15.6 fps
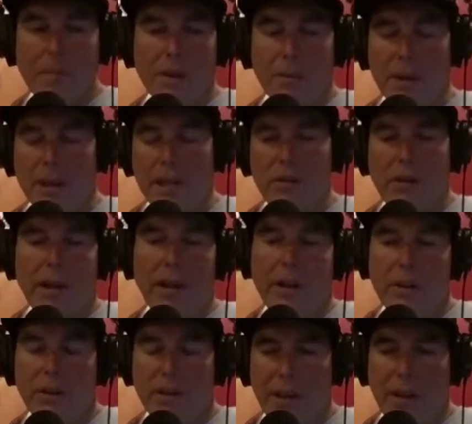But they try to
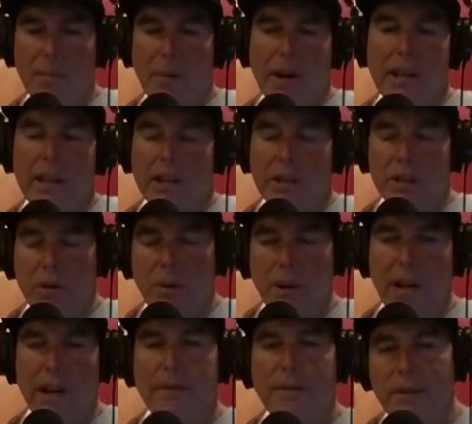do it and they break things. So
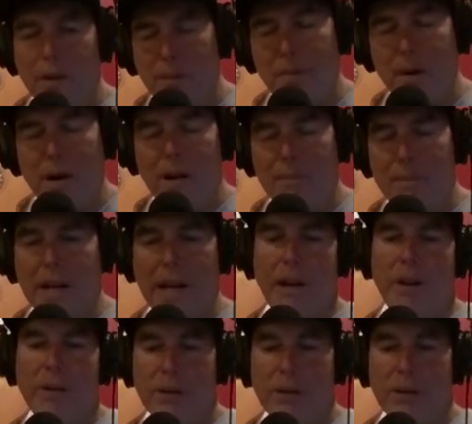if you're bottoming out